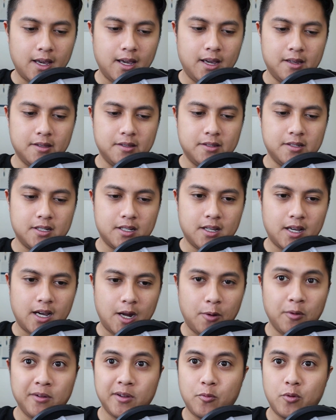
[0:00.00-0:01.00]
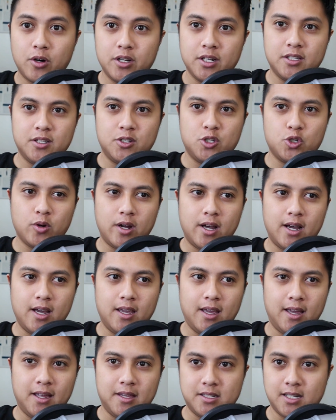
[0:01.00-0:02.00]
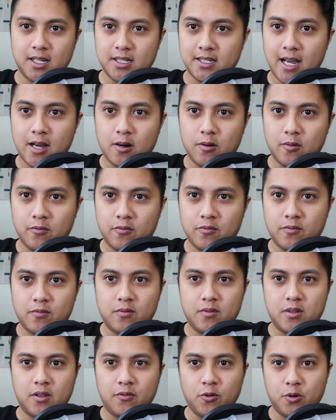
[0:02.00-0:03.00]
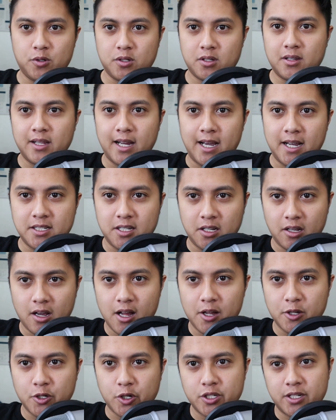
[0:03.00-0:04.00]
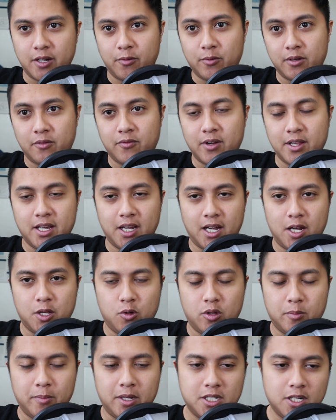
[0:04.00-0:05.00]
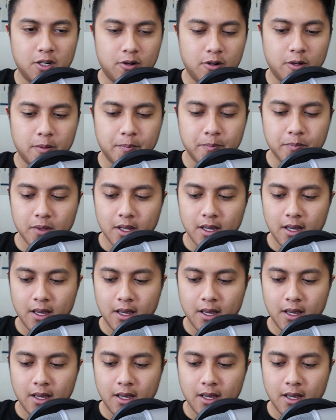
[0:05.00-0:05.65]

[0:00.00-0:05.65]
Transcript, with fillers: And I really wanted to try and test out of the first class in college because I really felt like I knew the material.